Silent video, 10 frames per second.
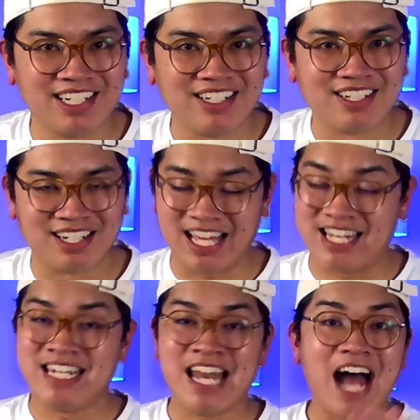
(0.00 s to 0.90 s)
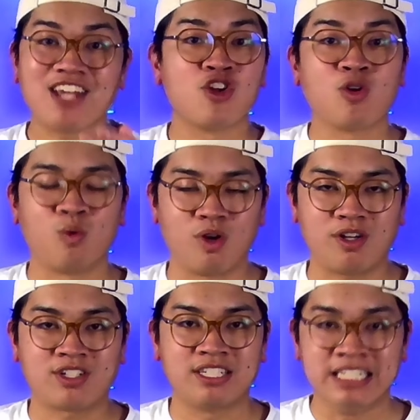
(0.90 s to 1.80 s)
Again, not your
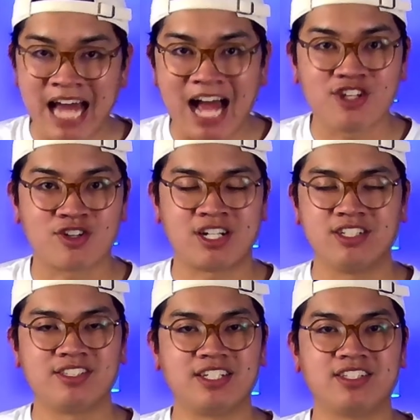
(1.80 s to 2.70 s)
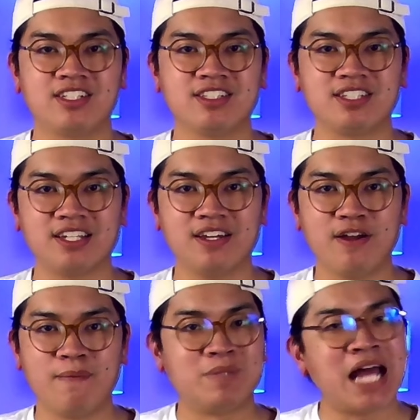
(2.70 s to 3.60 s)
works, not your consistency,
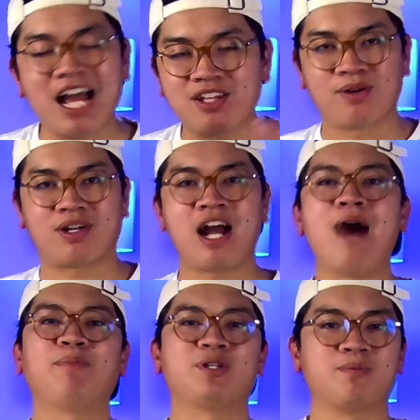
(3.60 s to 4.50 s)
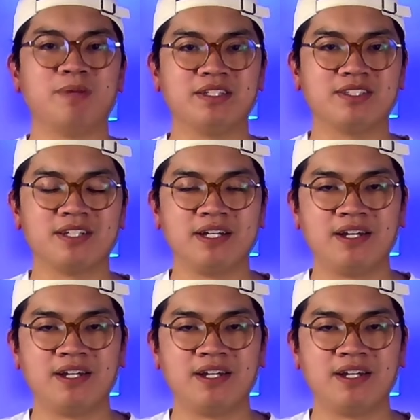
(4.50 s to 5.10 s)
not your accomplishments,